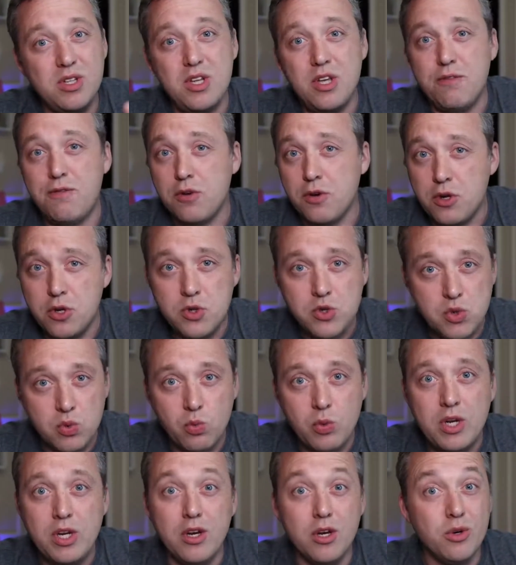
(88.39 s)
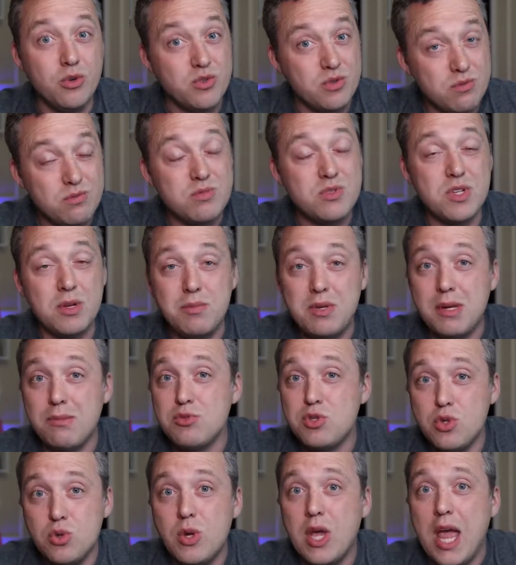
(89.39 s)
if you're using Windows,
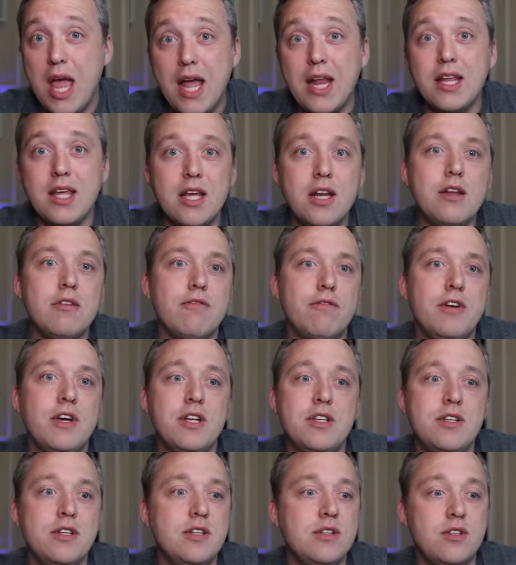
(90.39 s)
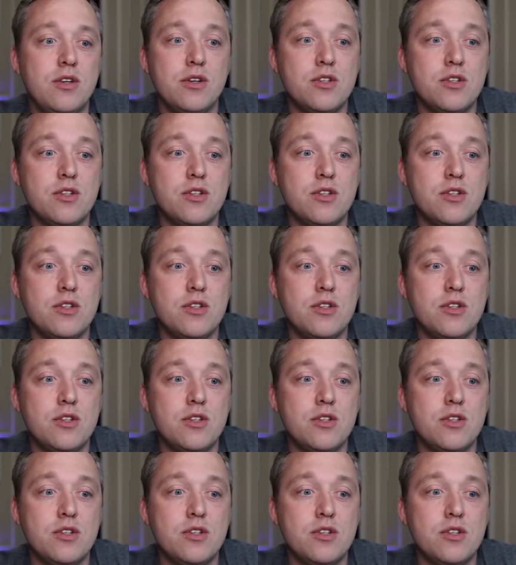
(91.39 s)
sometimes you can get infected.